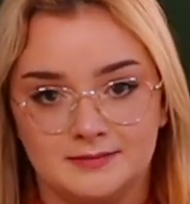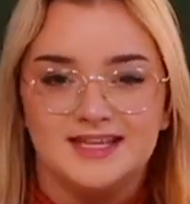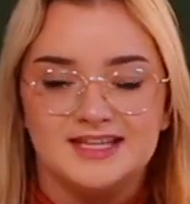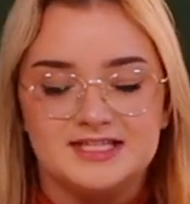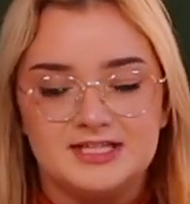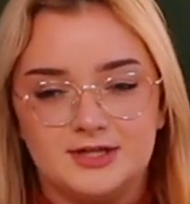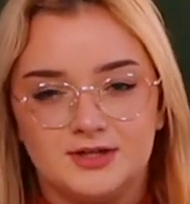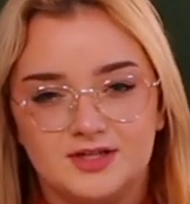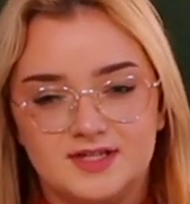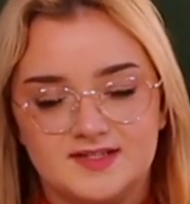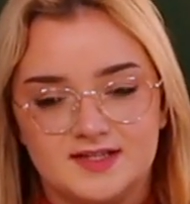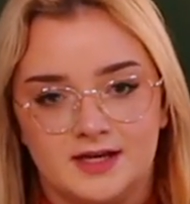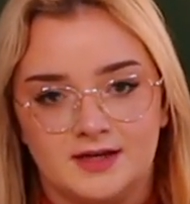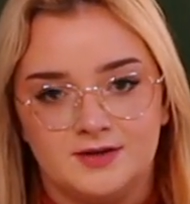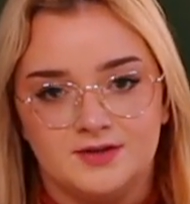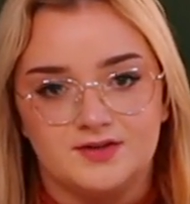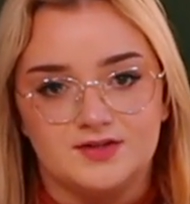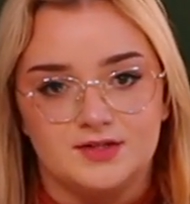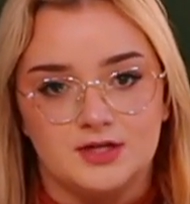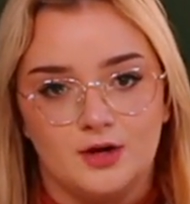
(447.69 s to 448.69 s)
Interior
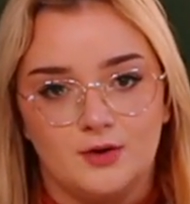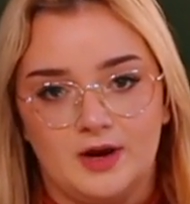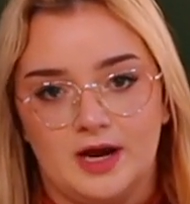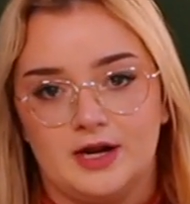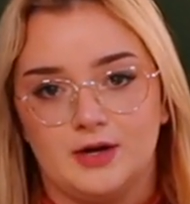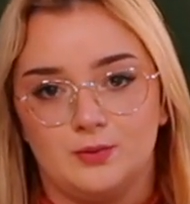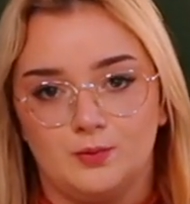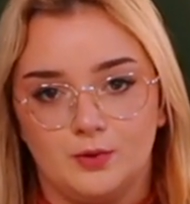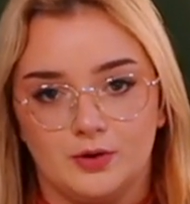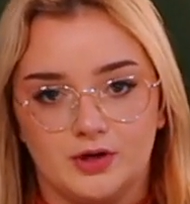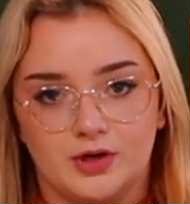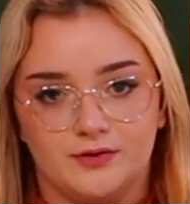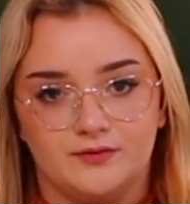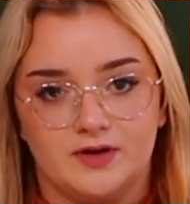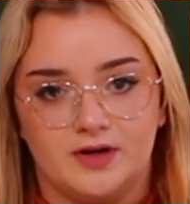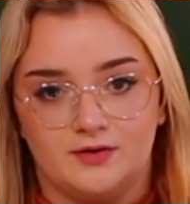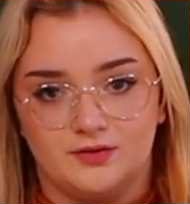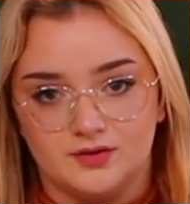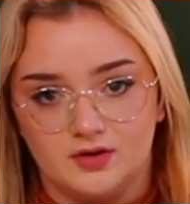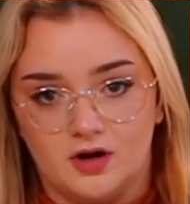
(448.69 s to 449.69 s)
designers know how to work
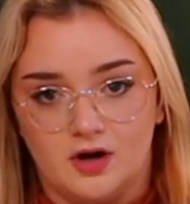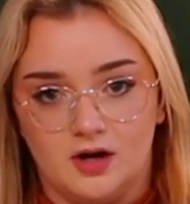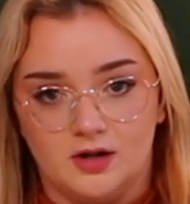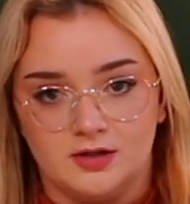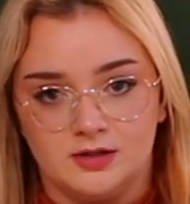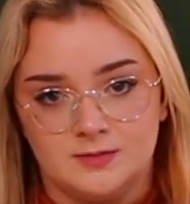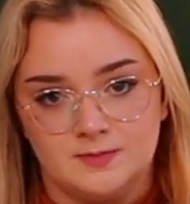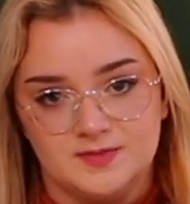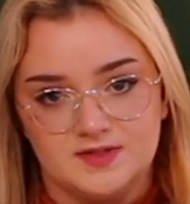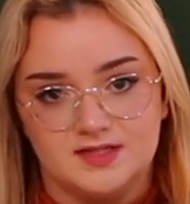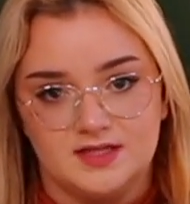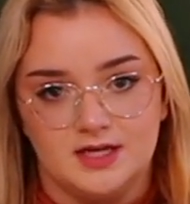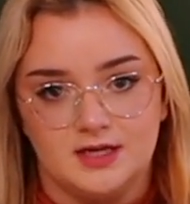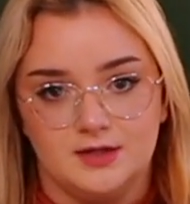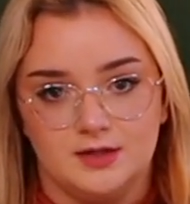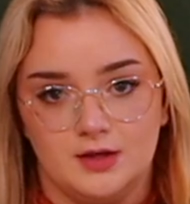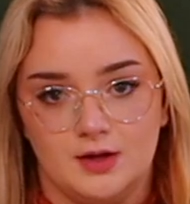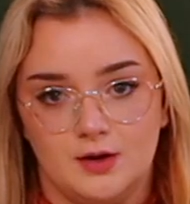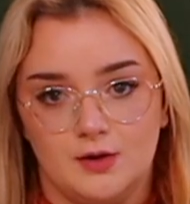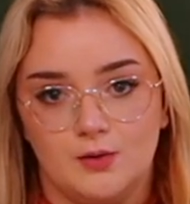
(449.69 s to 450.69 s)
around columns. They
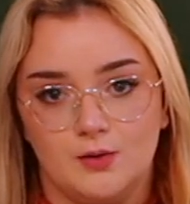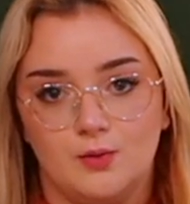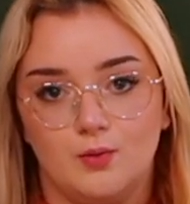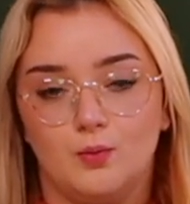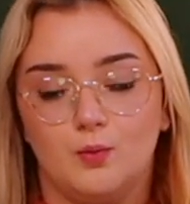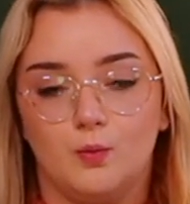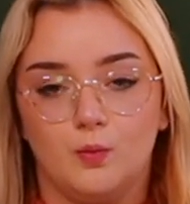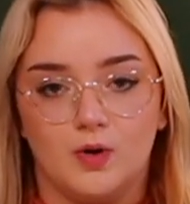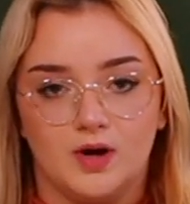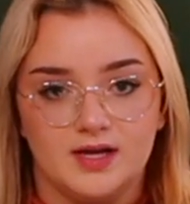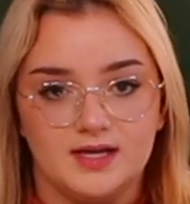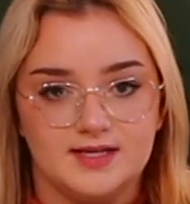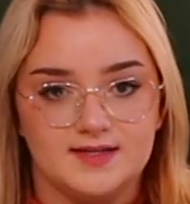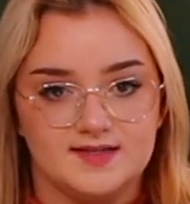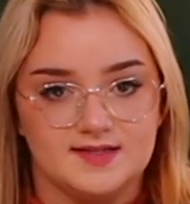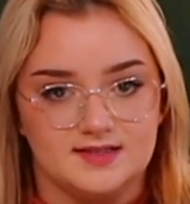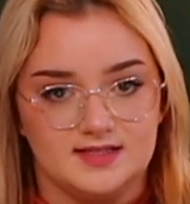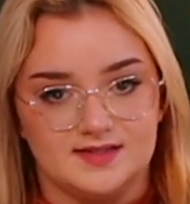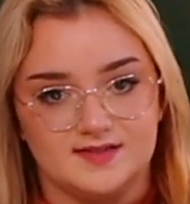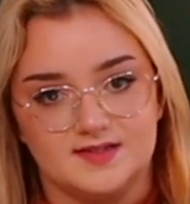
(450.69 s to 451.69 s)
know what
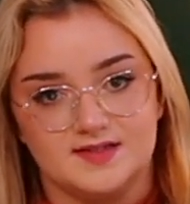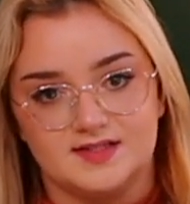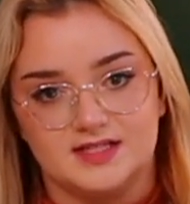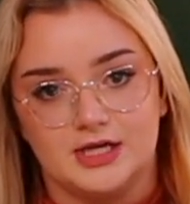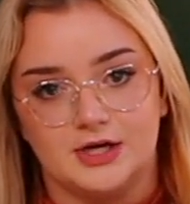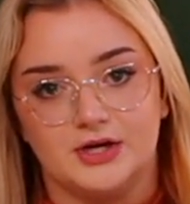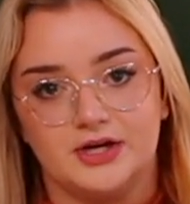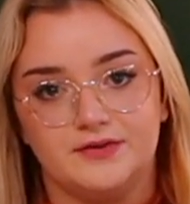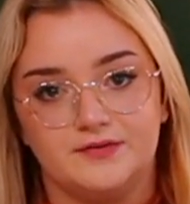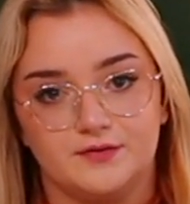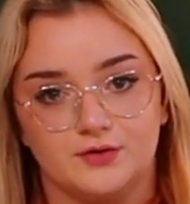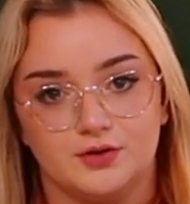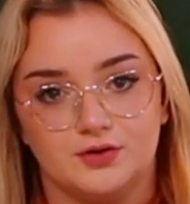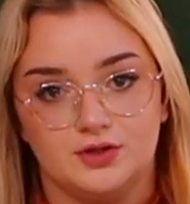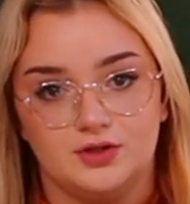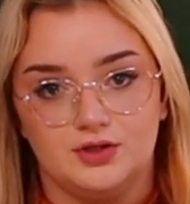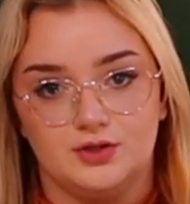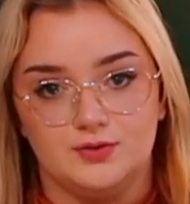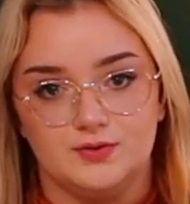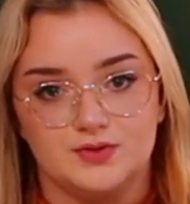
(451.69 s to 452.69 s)
is necessary for the
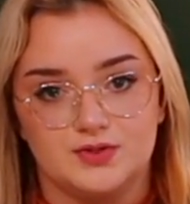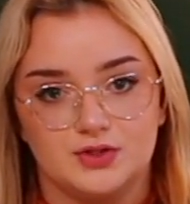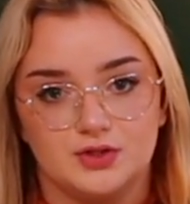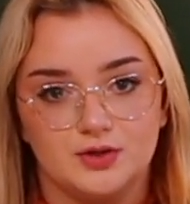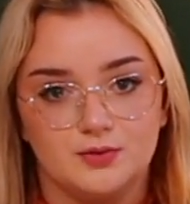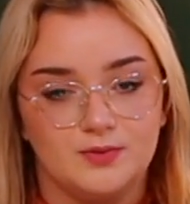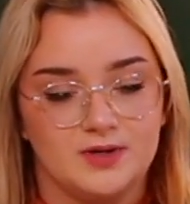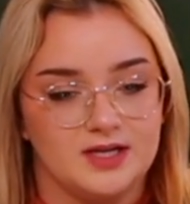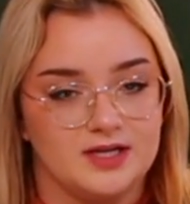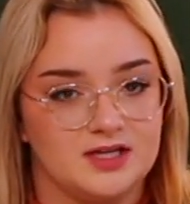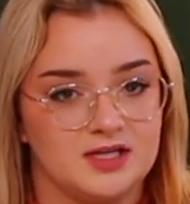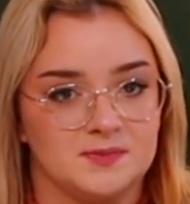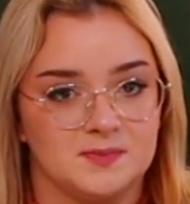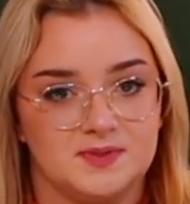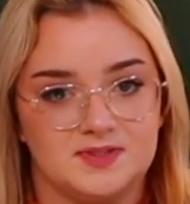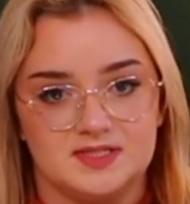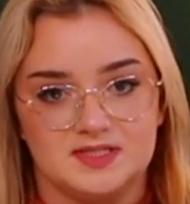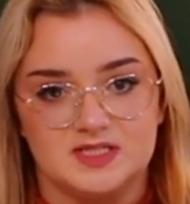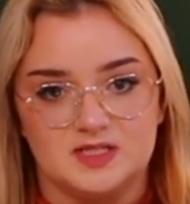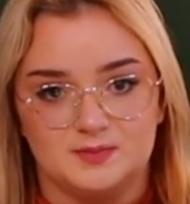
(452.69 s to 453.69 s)
user when it comes
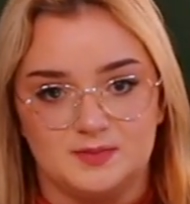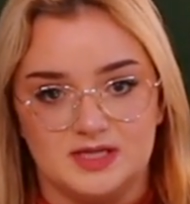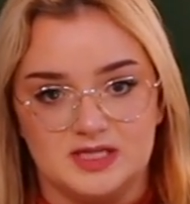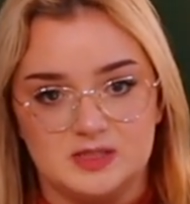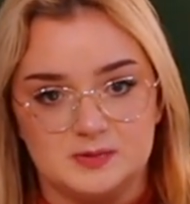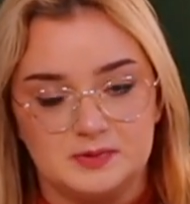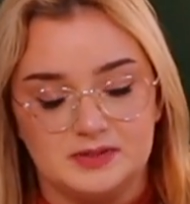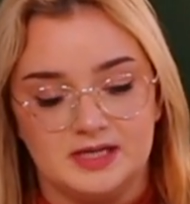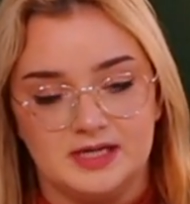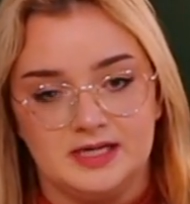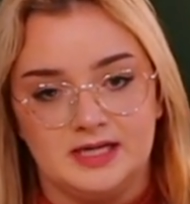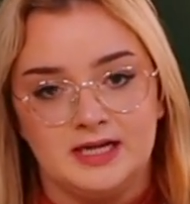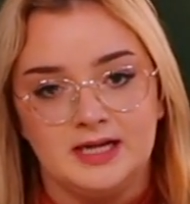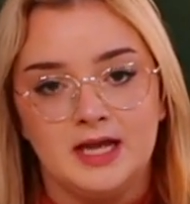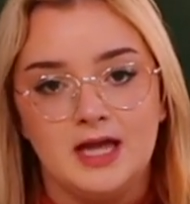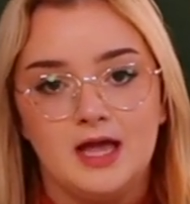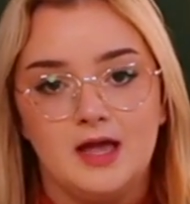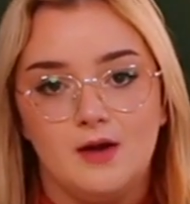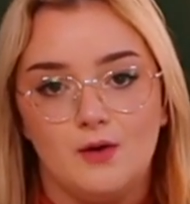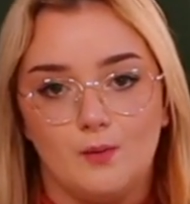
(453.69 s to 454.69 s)
to space planning,
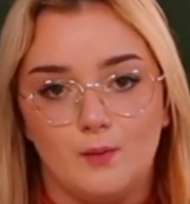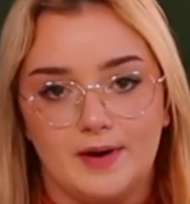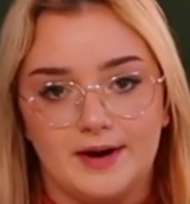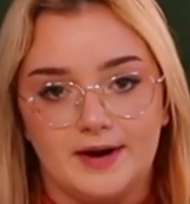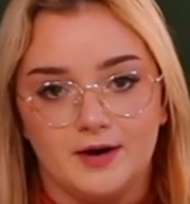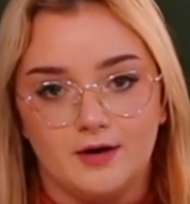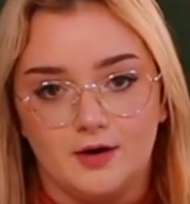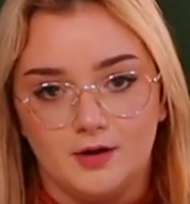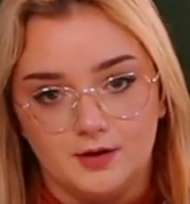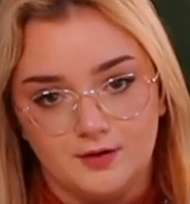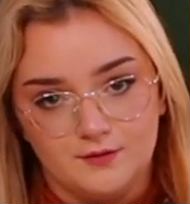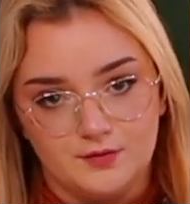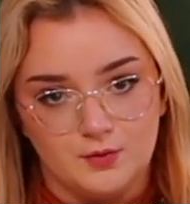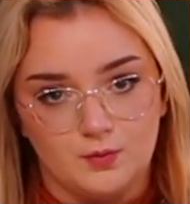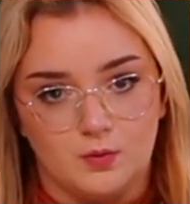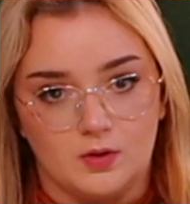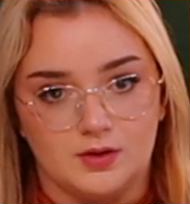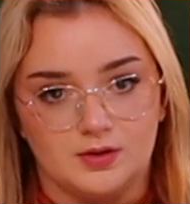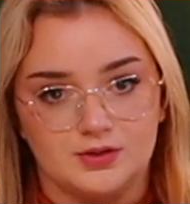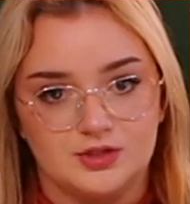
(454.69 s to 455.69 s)
where all of the
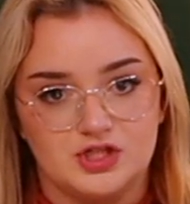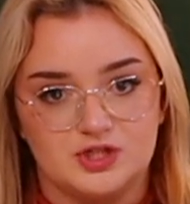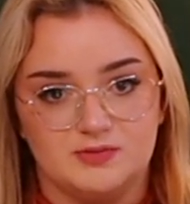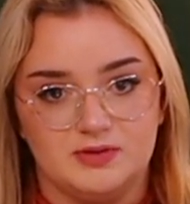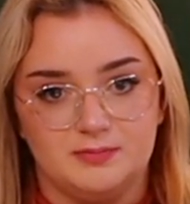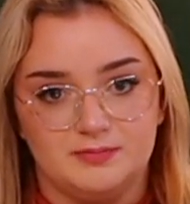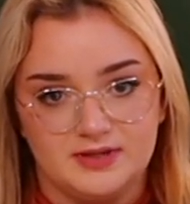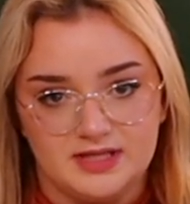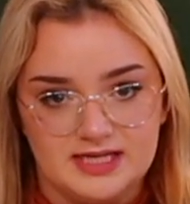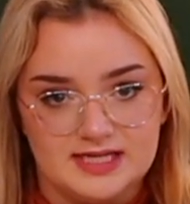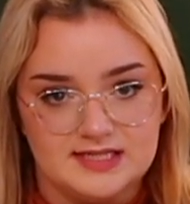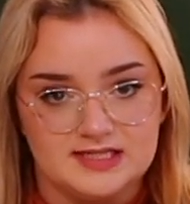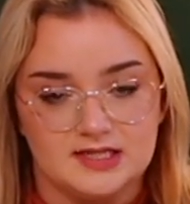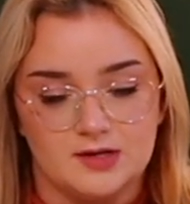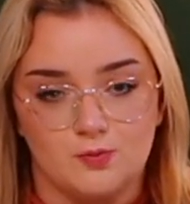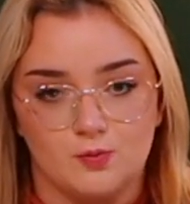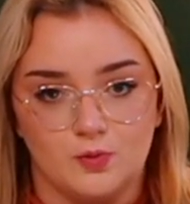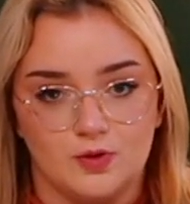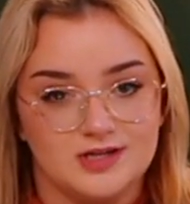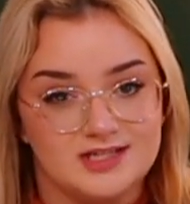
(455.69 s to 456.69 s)
walls should be placed
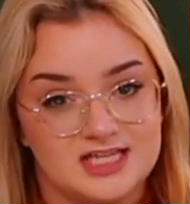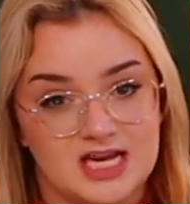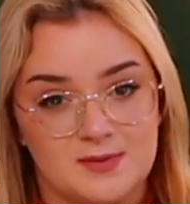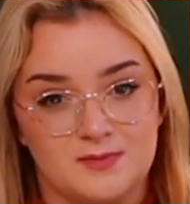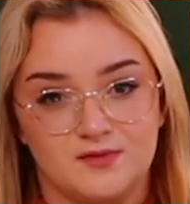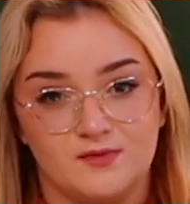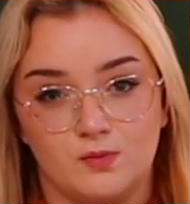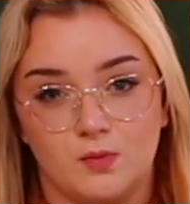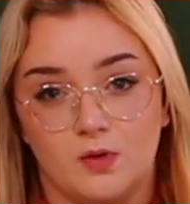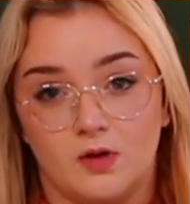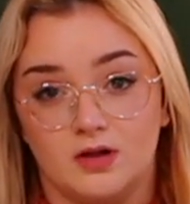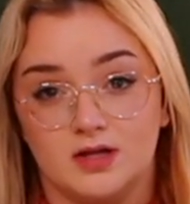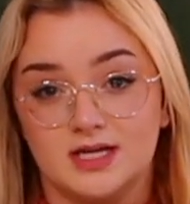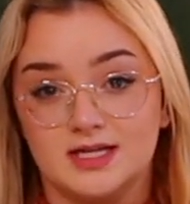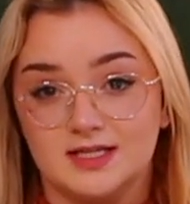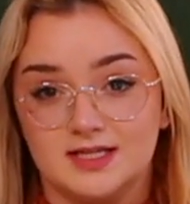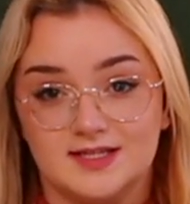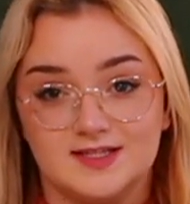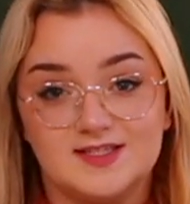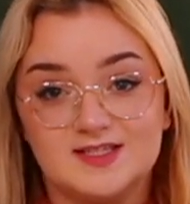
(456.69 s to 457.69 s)
and what type of wall it
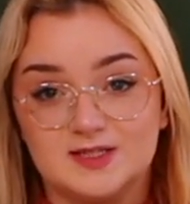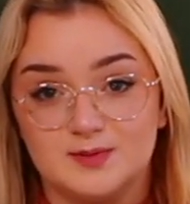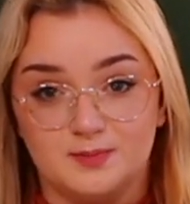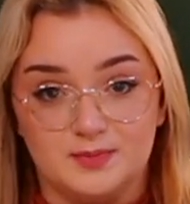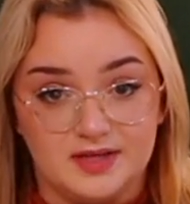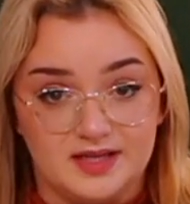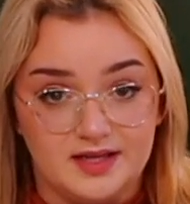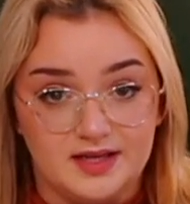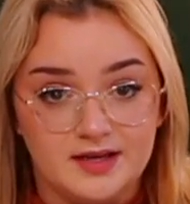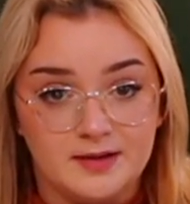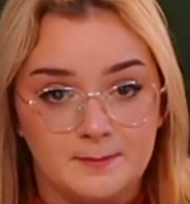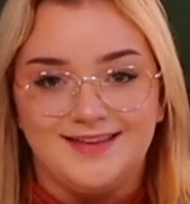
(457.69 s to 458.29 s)
needs to be.